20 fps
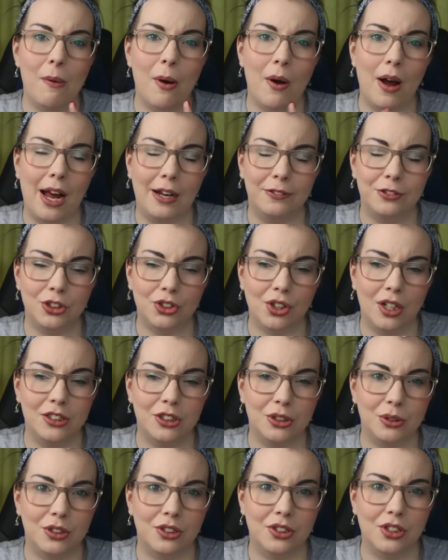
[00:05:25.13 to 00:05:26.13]
I'll have to try
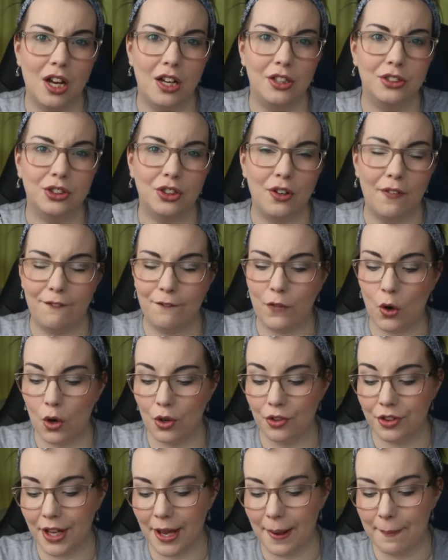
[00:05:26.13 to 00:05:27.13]
and do a search
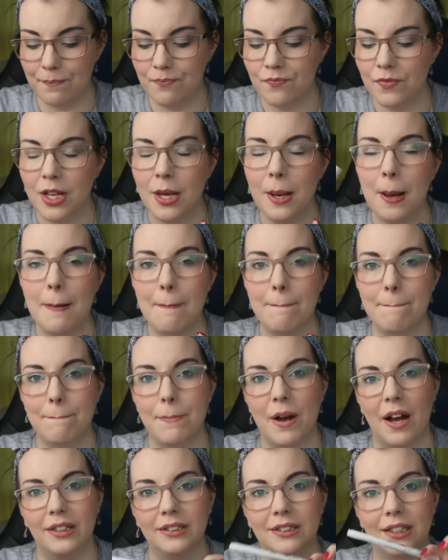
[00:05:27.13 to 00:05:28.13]
for them,
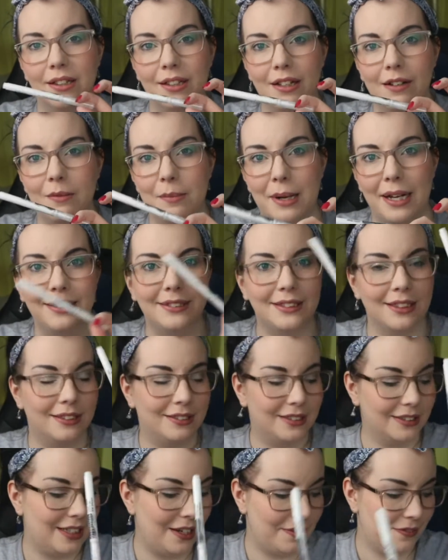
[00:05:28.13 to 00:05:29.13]
but they're amazing,
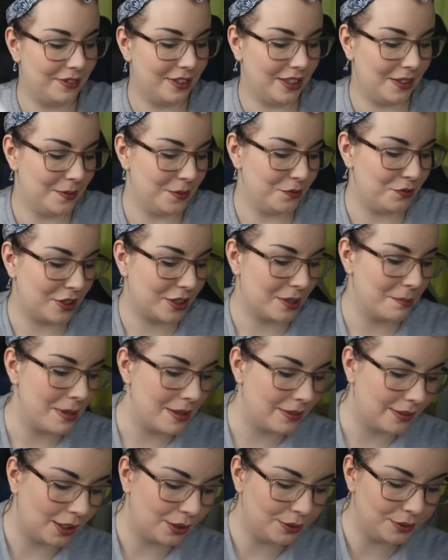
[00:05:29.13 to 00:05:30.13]
so definitely
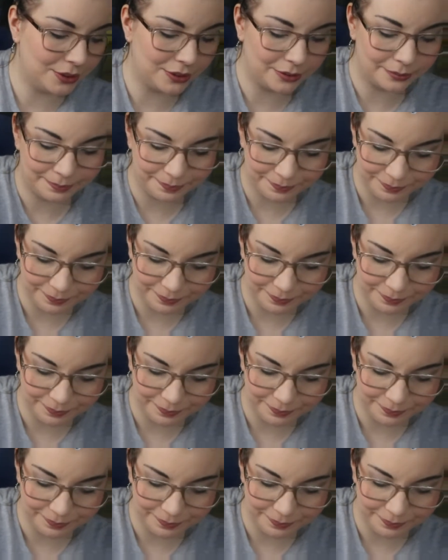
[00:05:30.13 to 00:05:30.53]
recommend those.